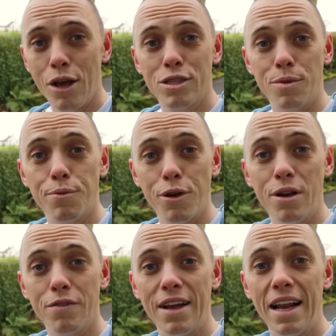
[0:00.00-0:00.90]
So
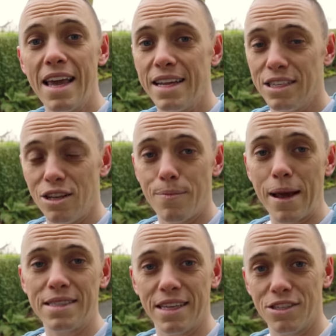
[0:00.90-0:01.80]
pruning really is in your
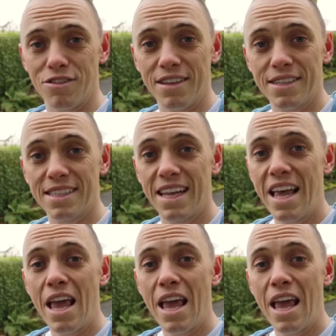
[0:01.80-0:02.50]
best interests.